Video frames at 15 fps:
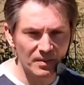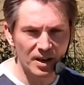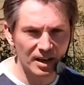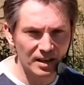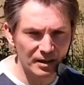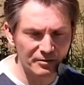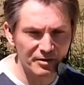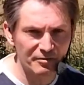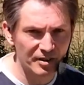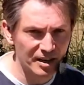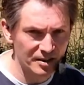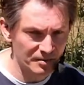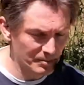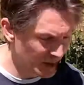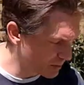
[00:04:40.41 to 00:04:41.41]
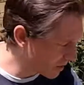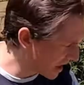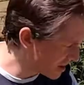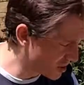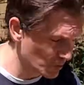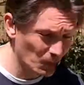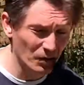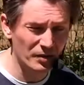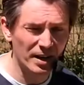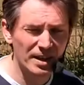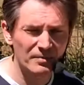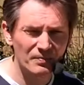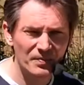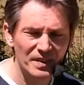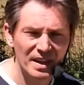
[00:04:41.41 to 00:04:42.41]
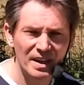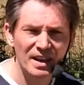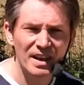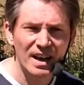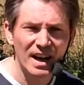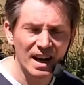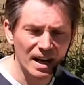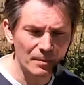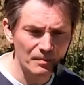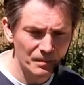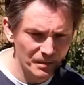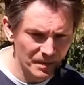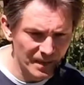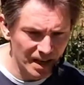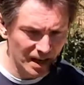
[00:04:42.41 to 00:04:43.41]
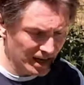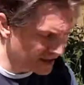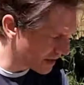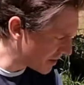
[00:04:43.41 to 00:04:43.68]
I love the fact that people actually want that. And I